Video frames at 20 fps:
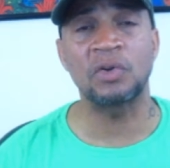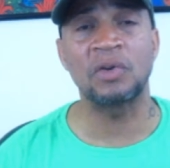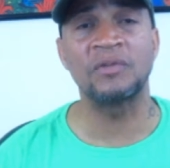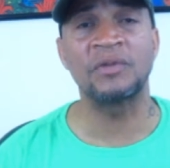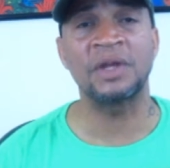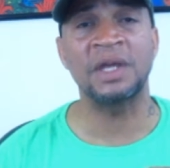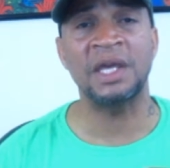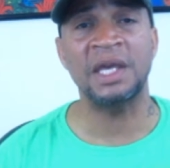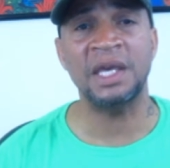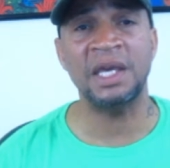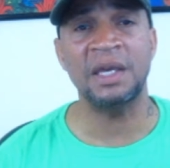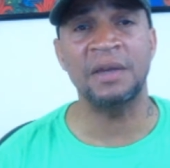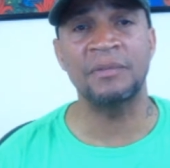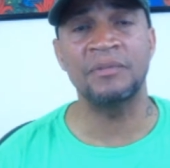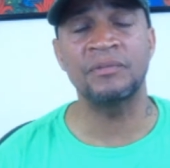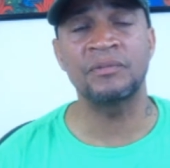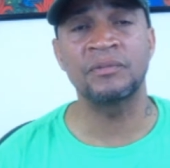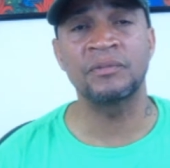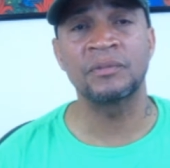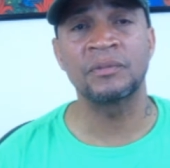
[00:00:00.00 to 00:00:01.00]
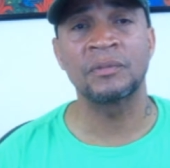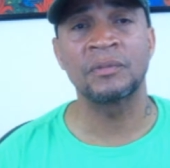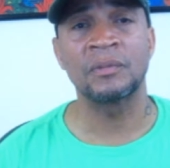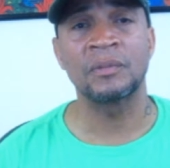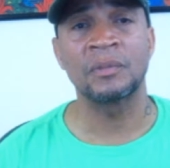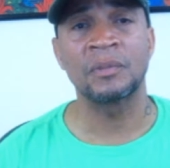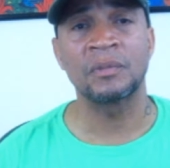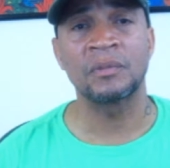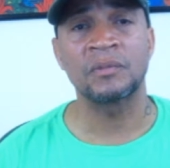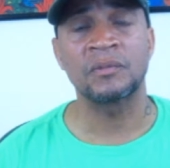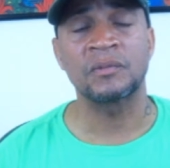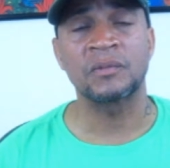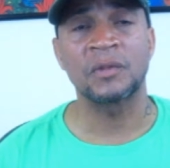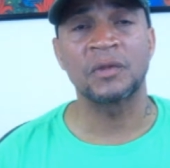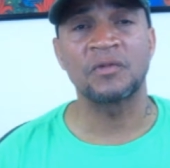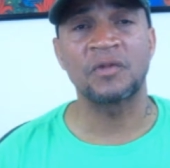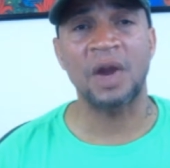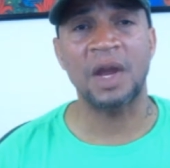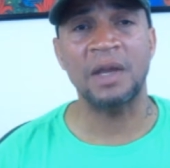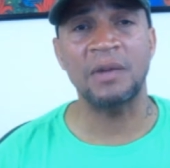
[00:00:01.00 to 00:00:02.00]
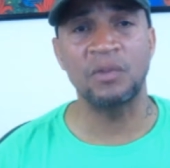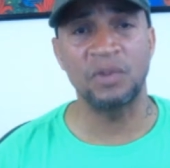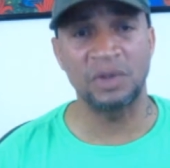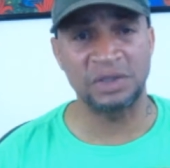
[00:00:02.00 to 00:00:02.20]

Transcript: on the him, right,